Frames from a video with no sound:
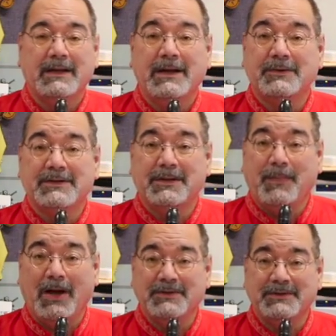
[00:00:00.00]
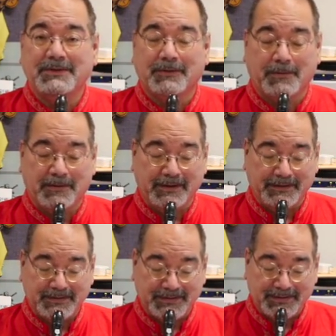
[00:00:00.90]
Here's an Appoggiatura. We're going
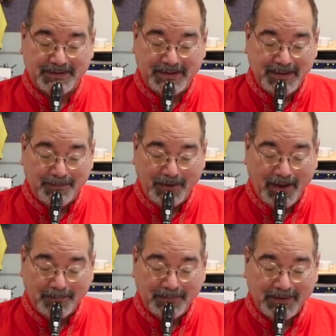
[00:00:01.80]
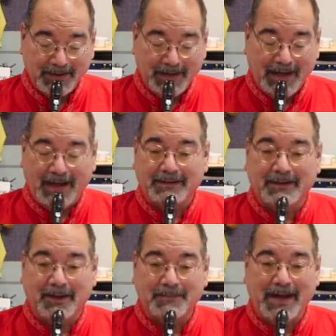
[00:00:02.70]
to skip up and
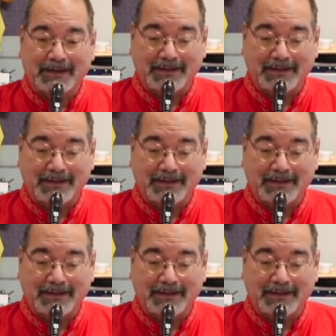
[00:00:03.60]
come back